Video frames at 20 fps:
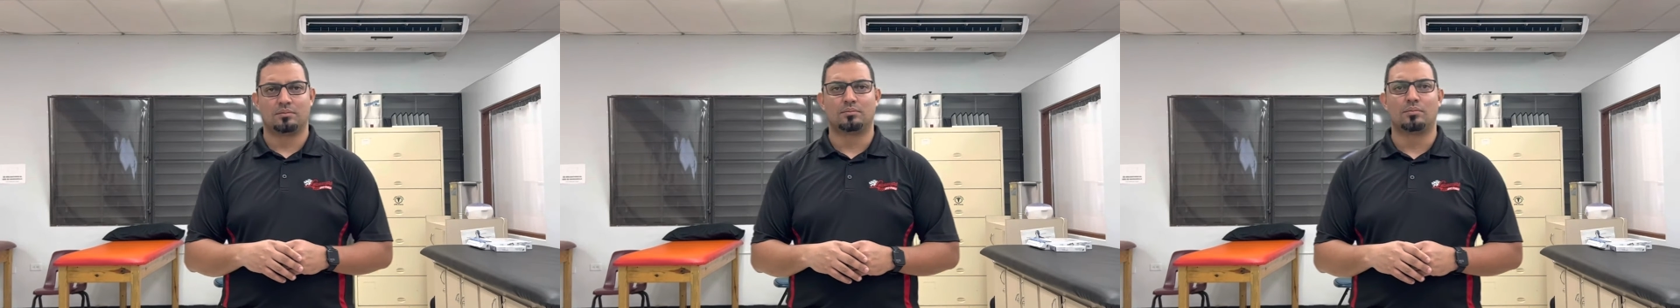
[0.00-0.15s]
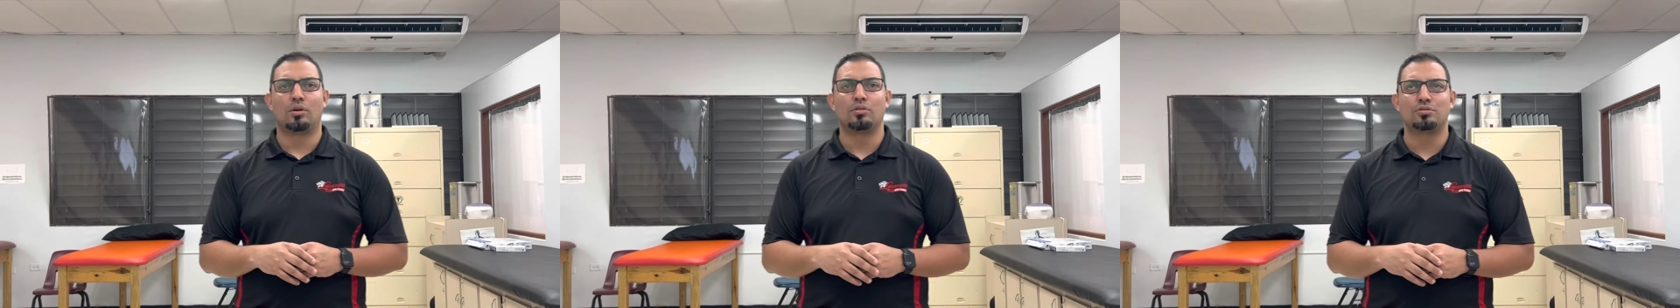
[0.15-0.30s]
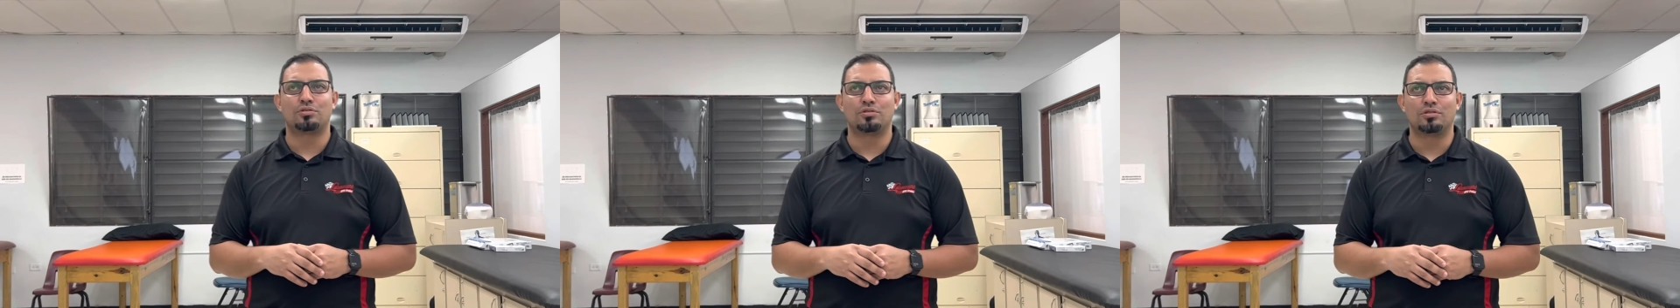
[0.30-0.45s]

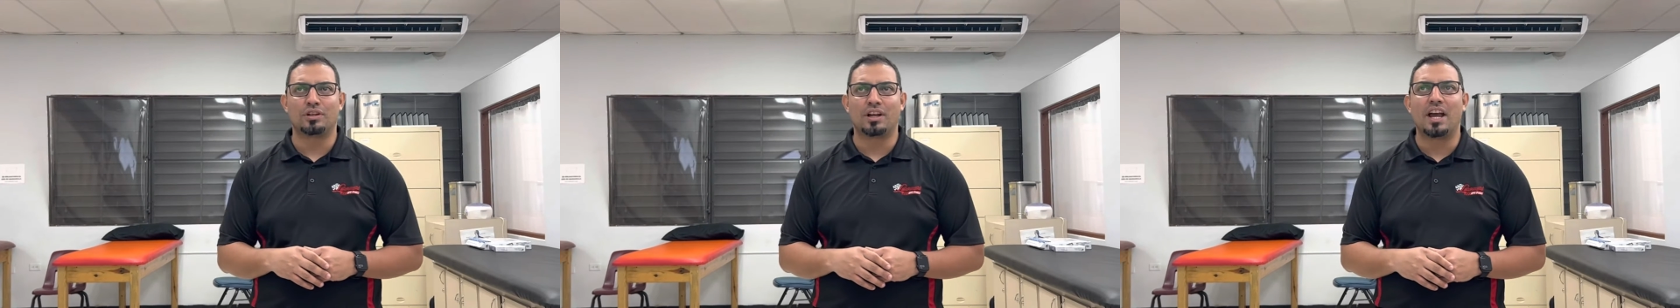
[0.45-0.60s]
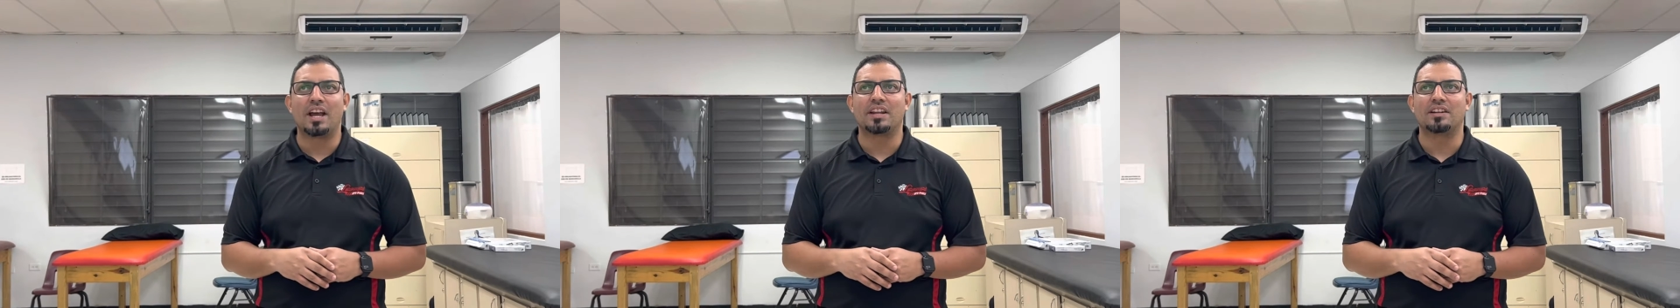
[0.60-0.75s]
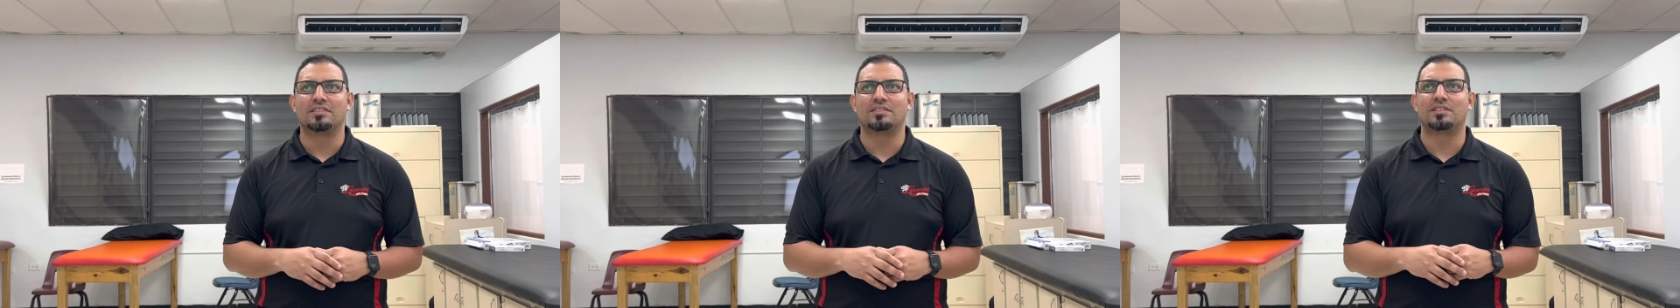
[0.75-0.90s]
Motion
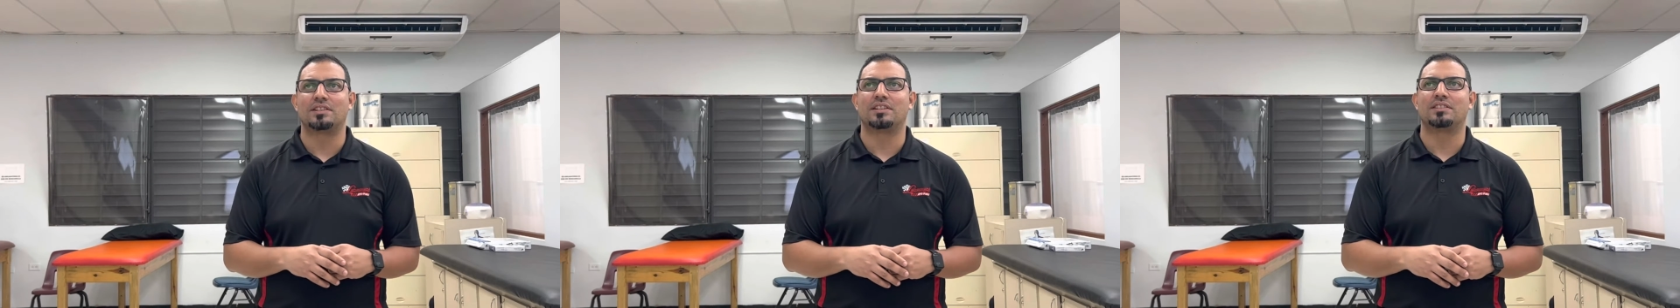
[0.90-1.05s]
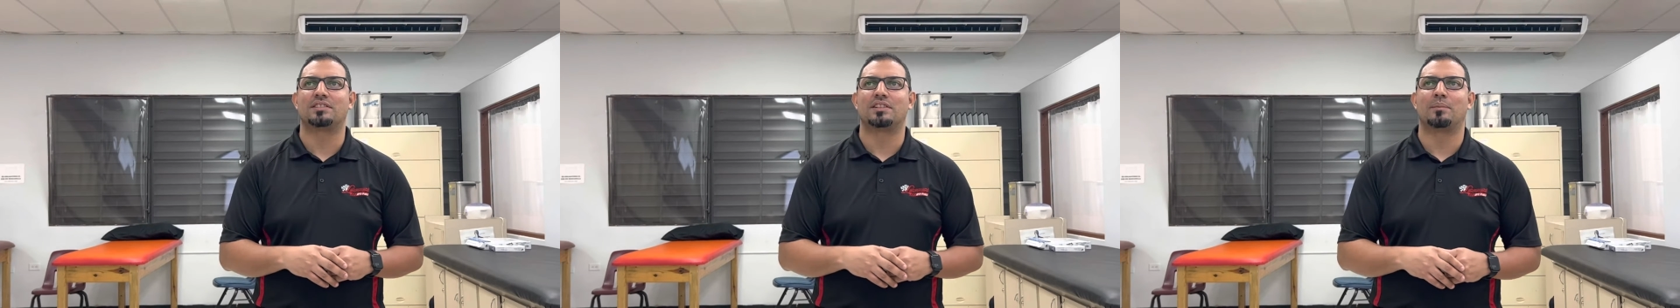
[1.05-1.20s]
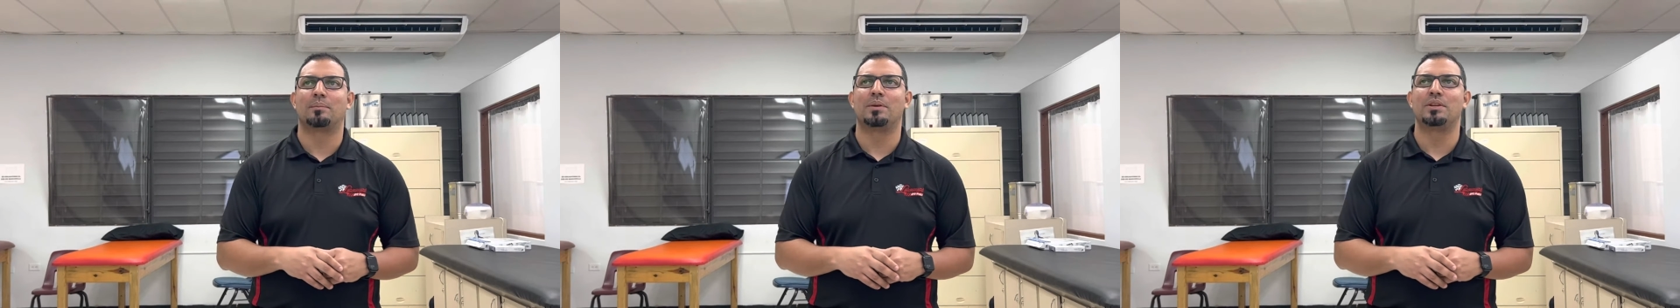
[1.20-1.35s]
guidance
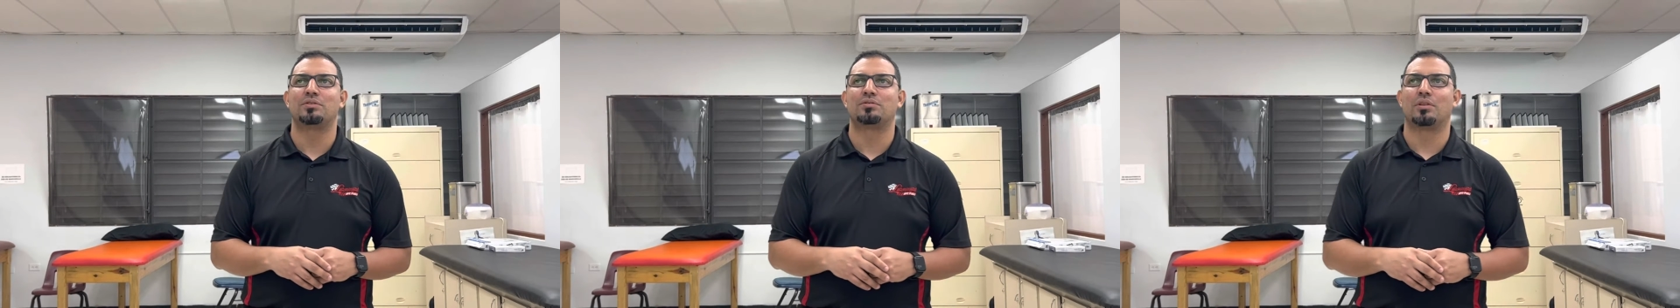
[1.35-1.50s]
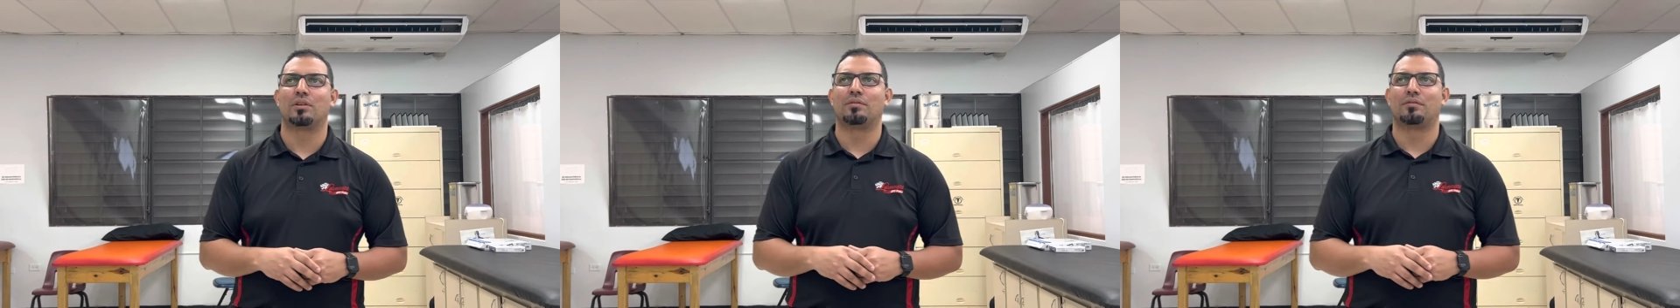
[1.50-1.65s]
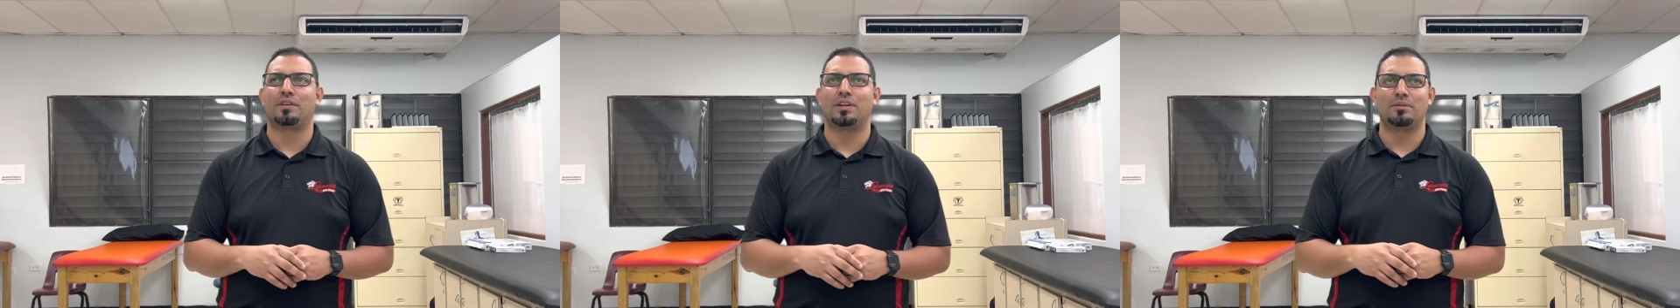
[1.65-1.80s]
is a
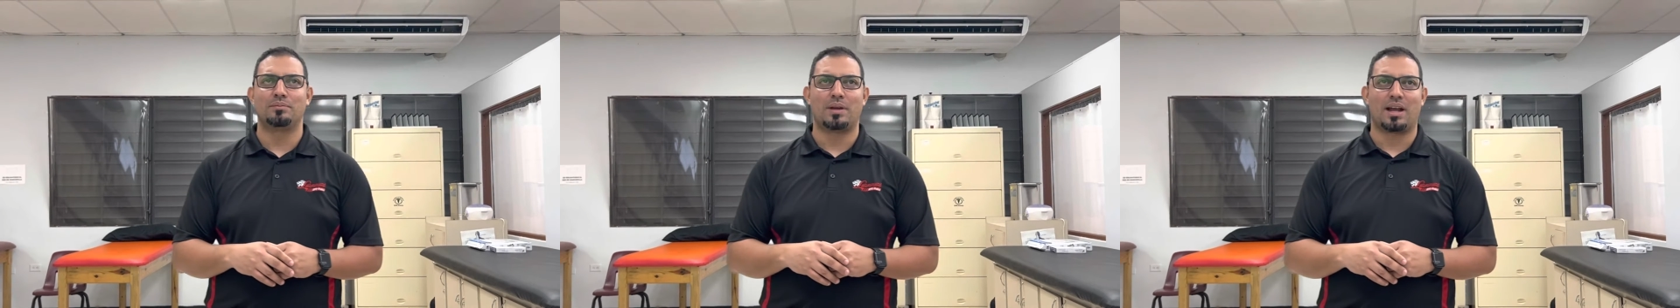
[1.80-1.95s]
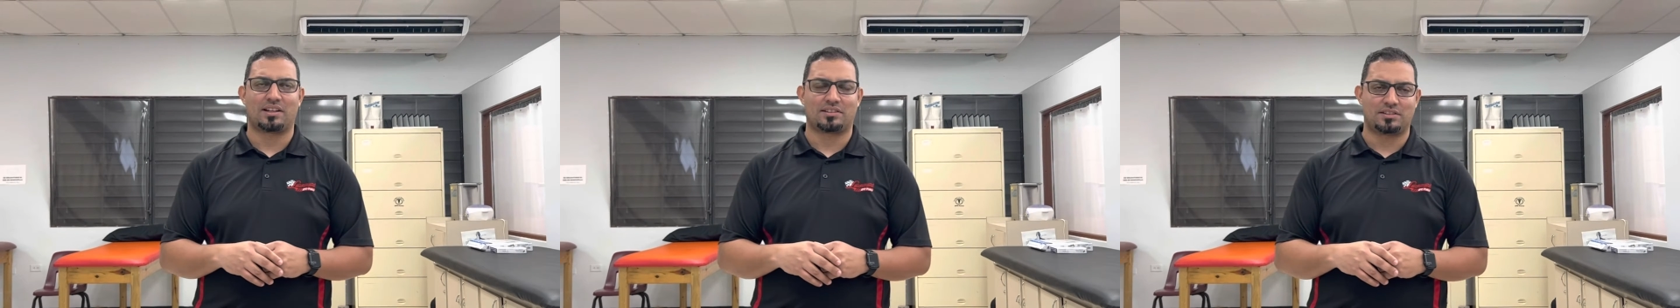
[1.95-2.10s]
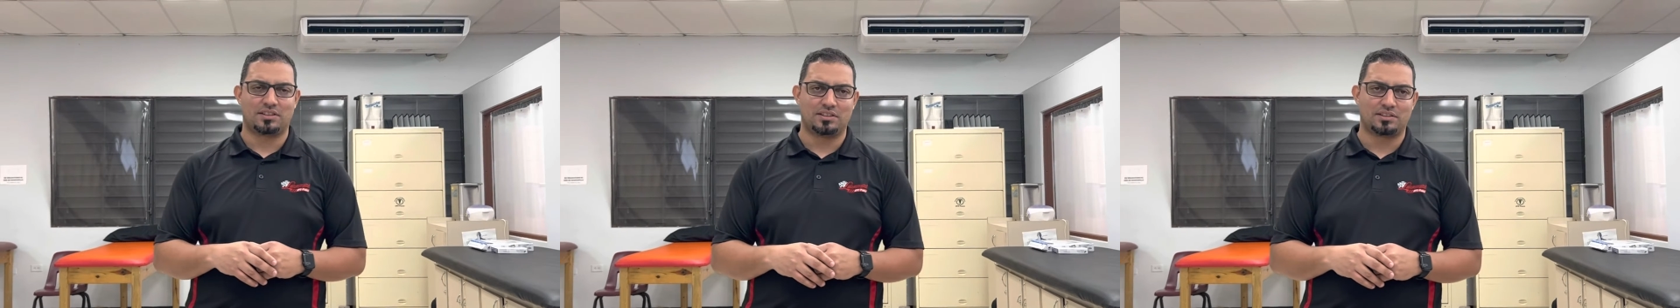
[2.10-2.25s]
visual
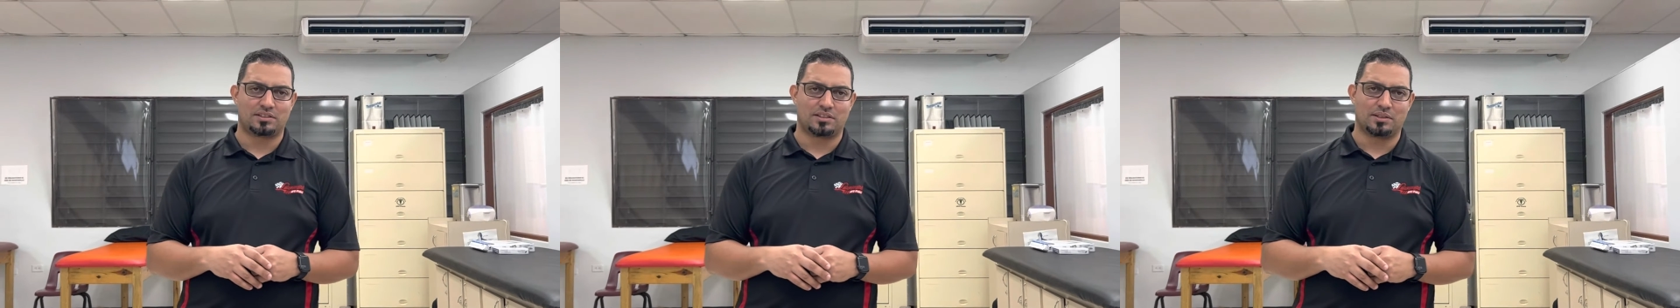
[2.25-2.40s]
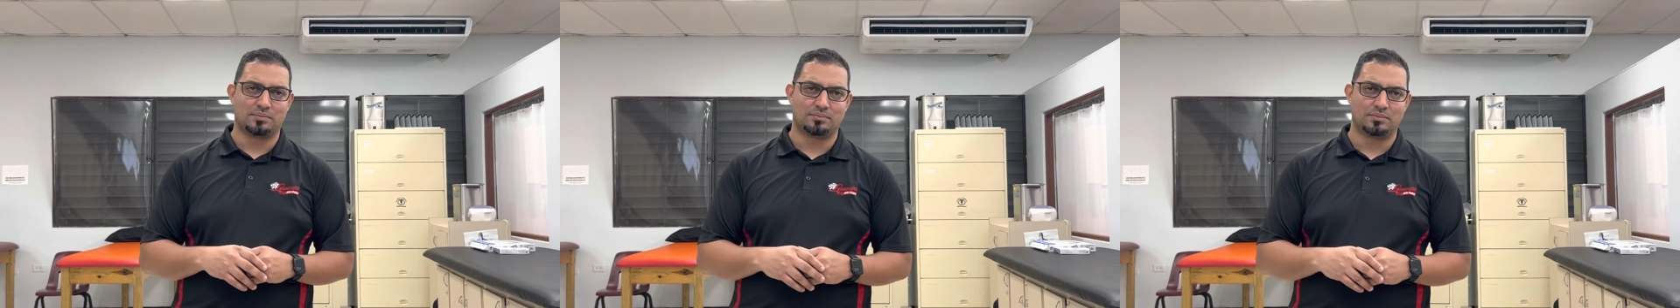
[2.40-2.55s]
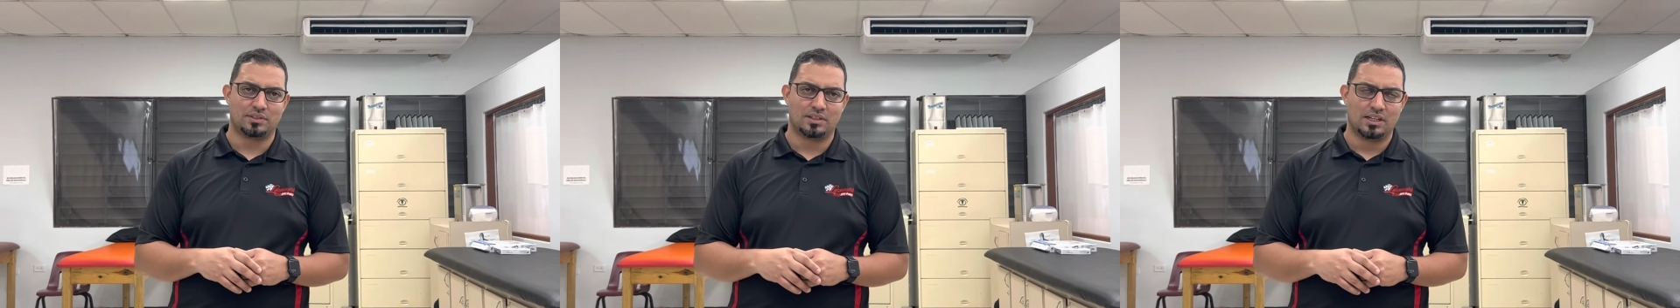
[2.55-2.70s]
feedback
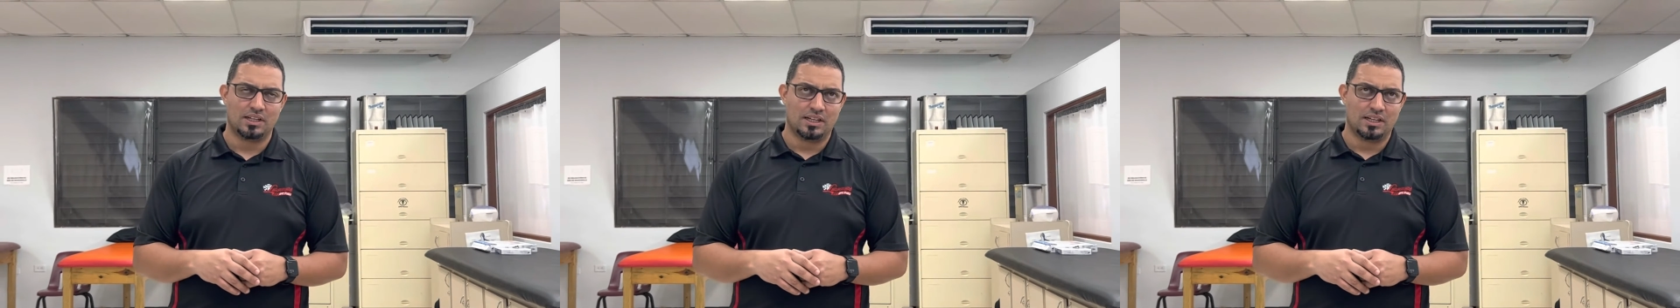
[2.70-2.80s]
system